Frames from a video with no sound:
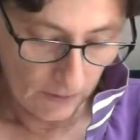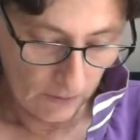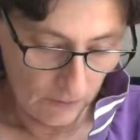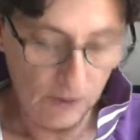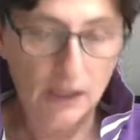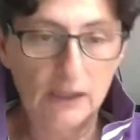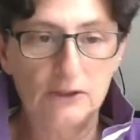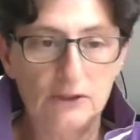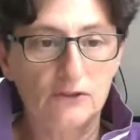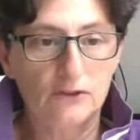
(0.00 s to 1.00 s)
or I'll
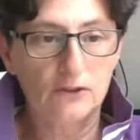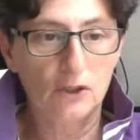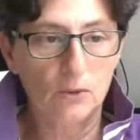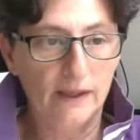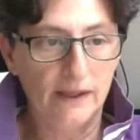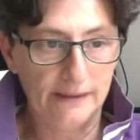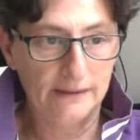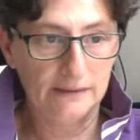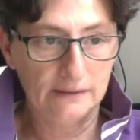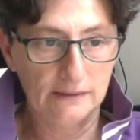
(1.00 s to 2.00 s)
just go
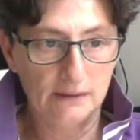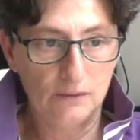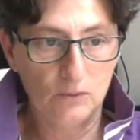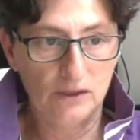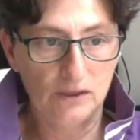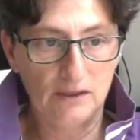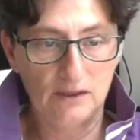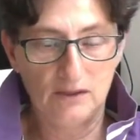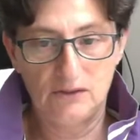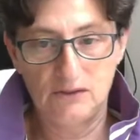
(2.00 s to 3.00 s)
ahead with
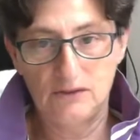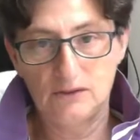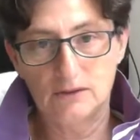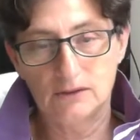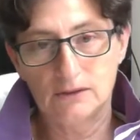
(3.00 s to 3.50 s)
this